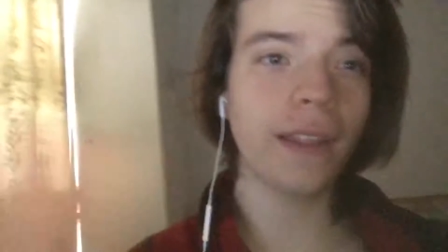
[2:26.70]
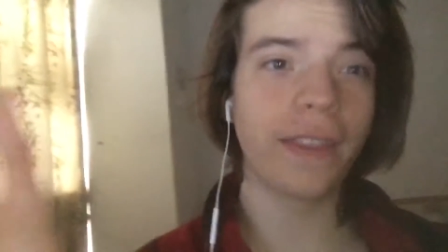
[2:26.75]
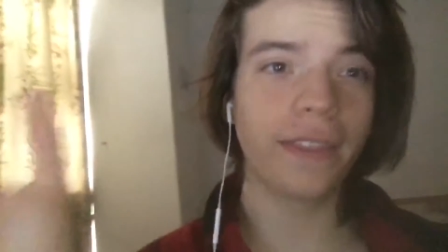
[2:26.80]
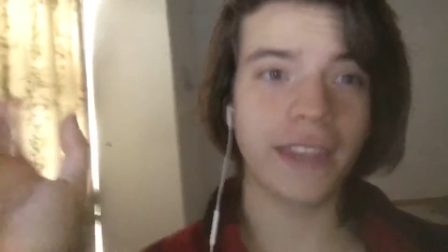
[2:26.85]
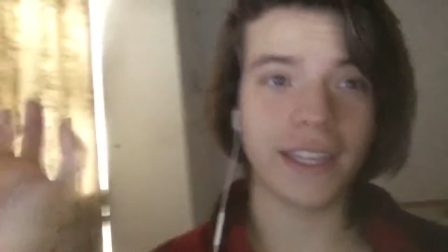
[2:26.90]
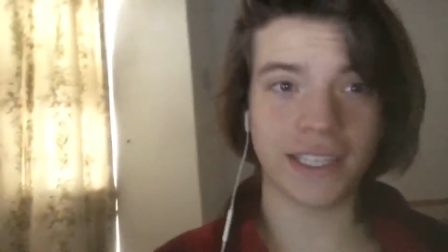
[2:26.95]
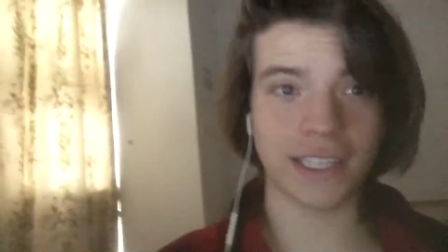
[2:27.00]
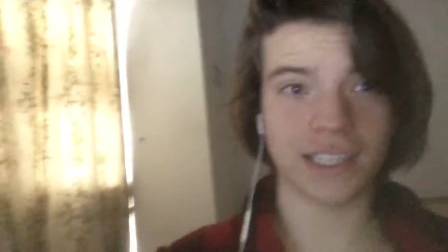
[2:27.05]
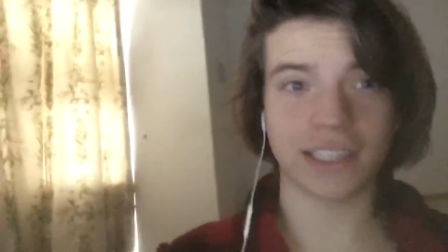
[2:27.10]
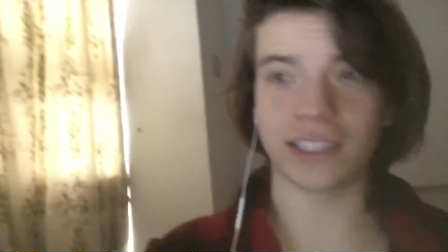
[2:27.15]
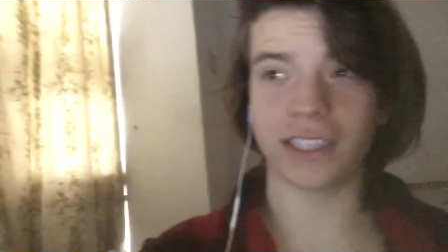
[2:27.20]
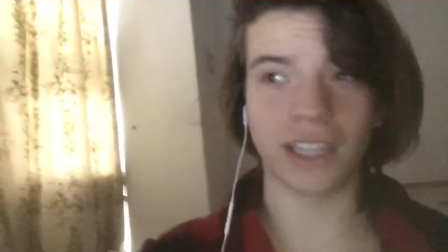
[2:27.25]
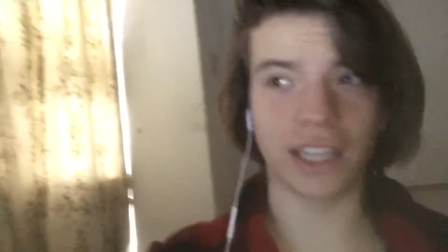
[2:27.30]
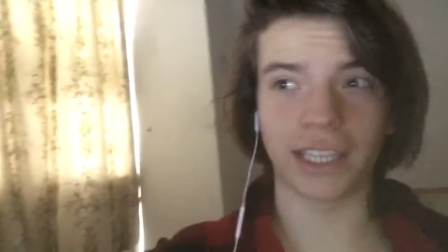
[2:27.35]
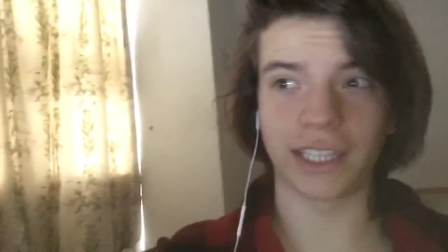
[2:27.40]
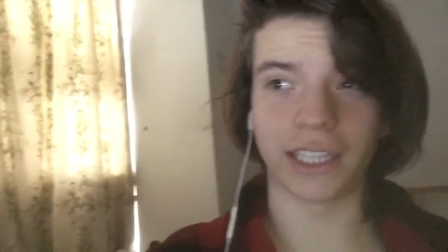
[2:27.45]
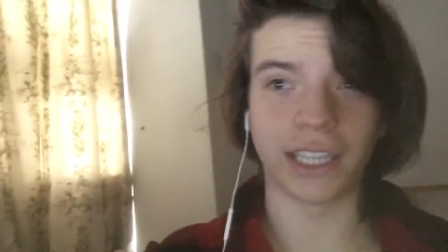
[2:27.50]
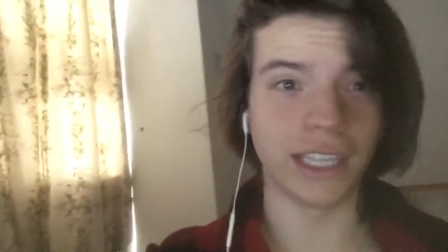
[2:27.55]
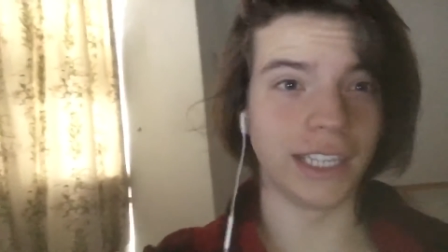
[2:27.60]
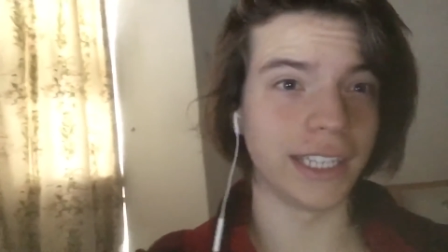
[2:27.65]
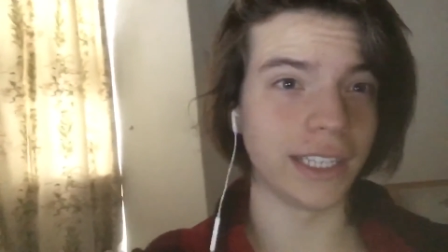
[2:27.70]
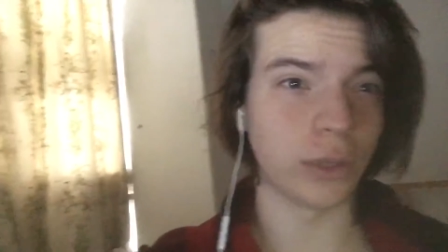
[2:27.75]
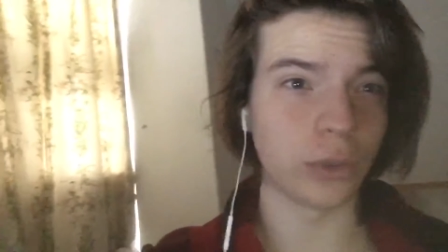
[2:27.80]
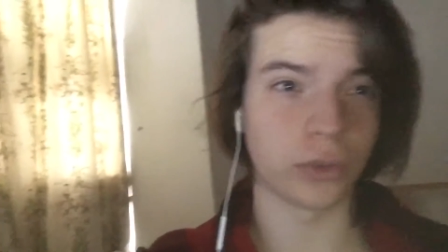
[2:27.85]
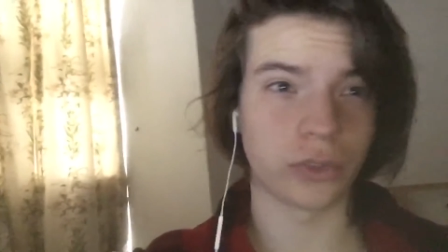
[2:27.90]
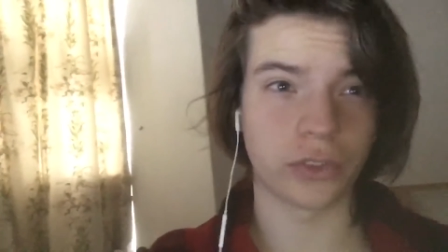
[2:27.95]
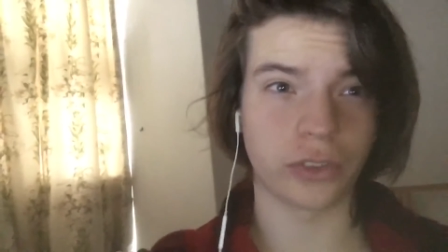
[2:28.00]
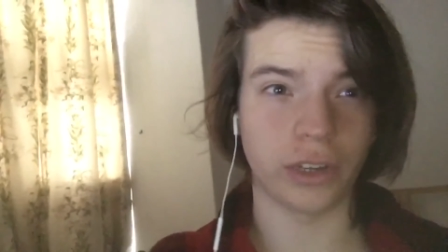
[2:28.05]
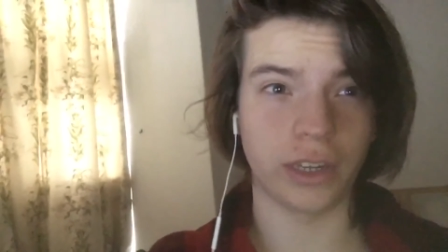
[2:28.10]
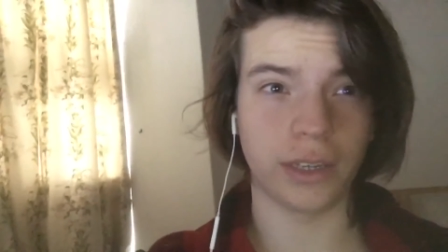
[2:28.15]
This isn't like an illegal
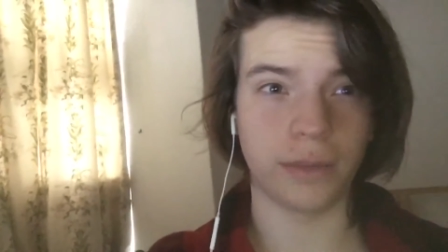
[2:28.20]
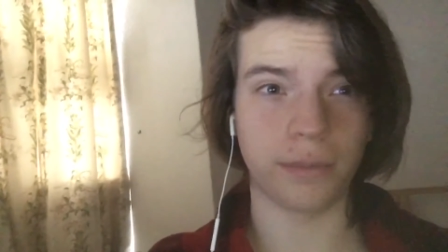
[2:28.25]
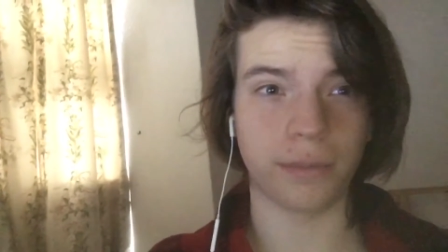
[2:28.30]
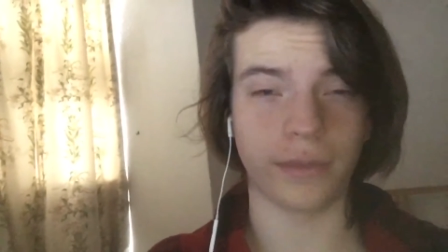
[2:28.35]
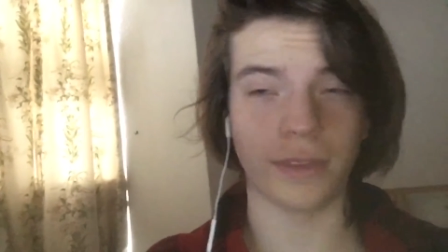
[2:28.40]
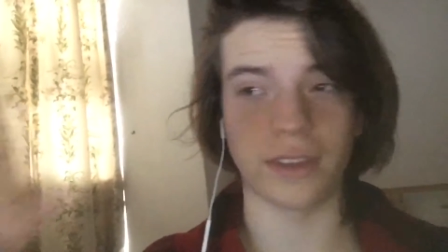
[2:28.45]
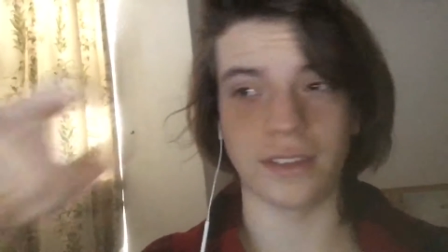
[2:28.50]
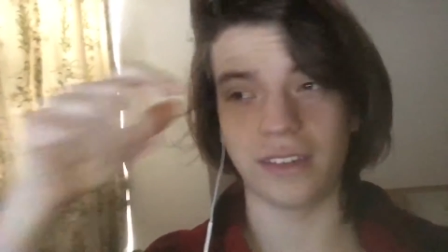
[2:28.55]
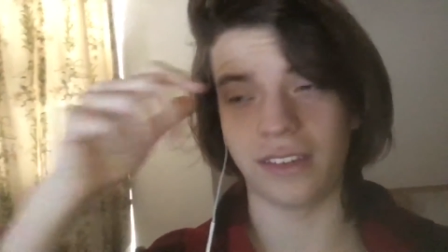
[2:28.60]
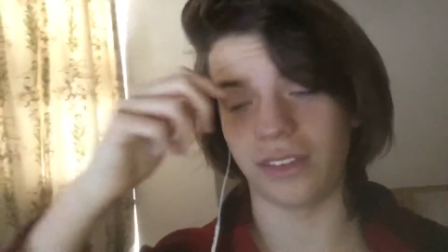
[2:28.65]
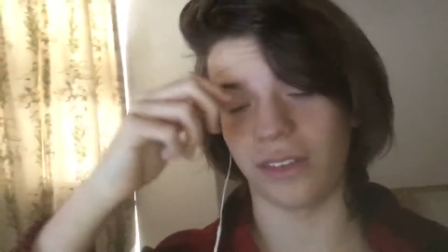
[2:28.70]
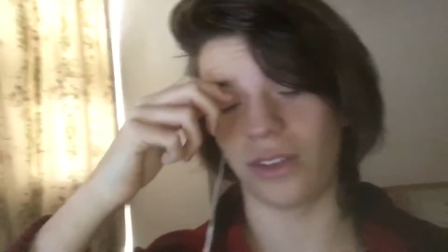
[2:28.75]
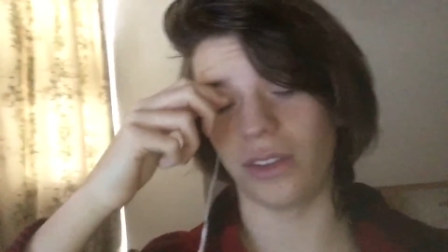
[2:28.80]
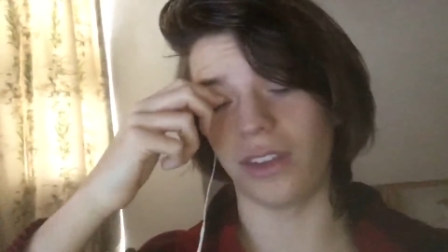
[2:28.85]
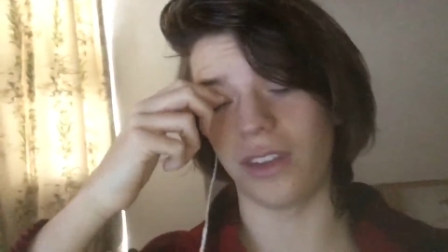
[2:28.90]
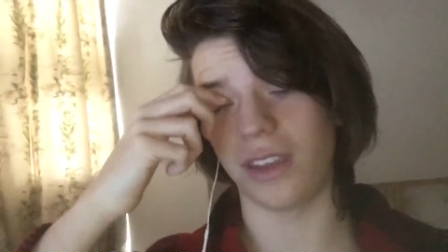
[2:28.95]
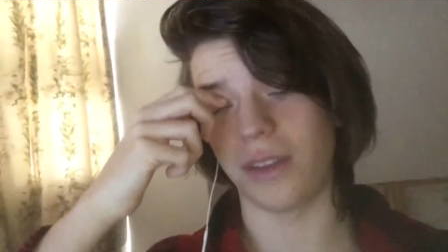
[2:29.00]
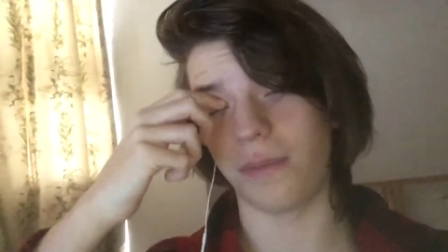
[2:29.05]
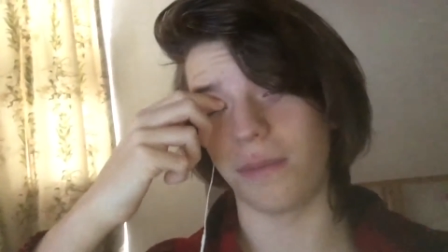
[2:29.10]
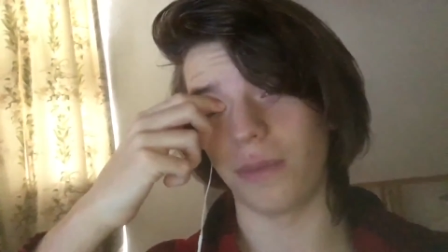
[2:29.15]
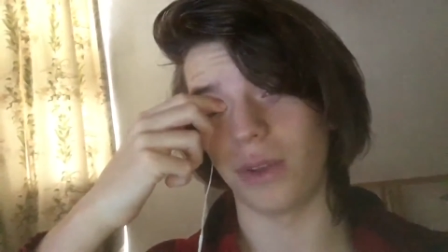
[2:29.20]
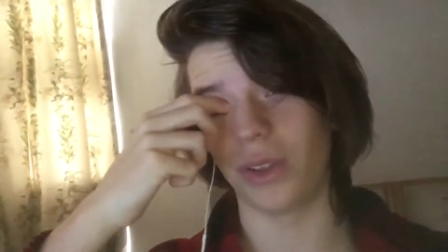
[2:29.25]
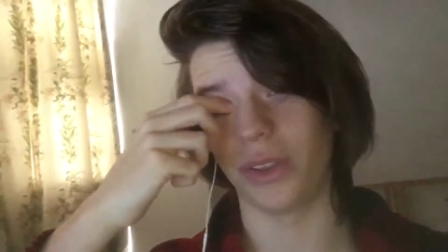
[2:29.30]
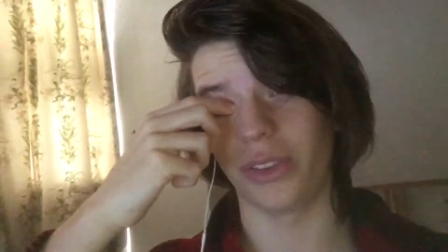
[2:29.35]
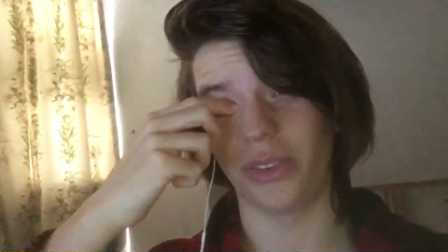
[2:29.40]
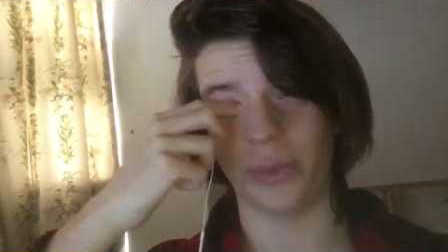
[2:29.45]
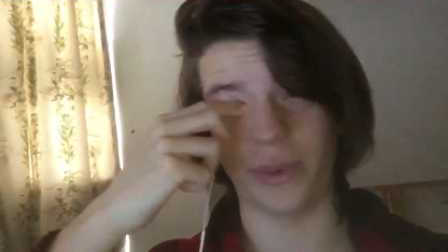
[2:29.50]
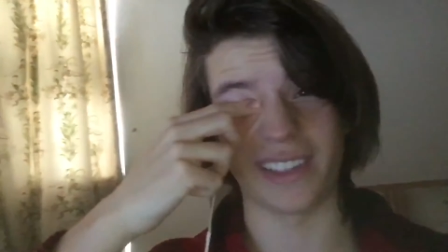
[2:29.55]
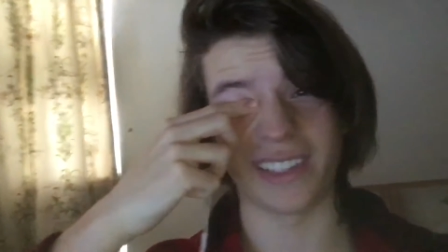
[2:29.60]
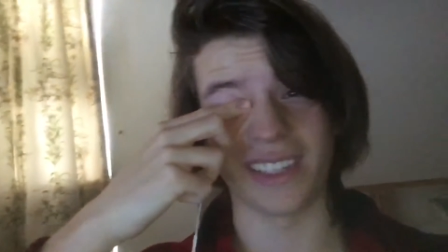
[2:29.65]
stream, this is on, um, on
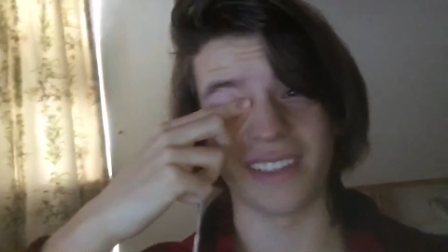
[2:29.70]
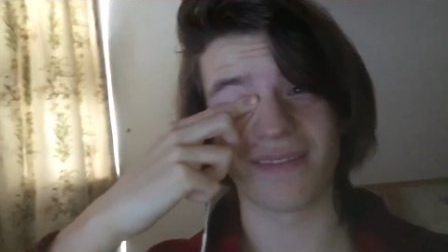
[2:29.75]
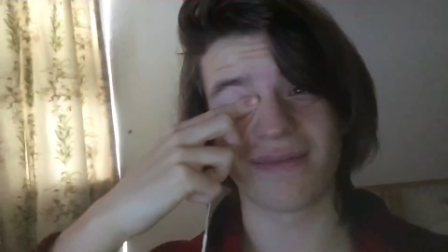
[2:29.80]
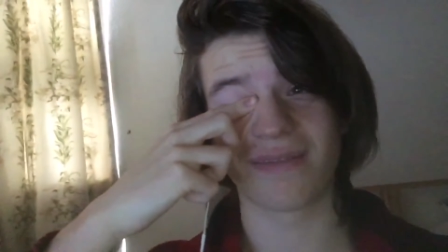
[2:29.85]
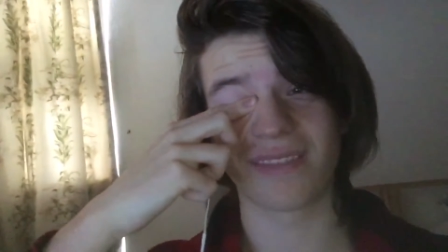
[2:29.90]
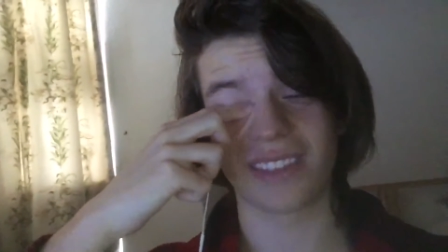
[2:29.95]
Twitter,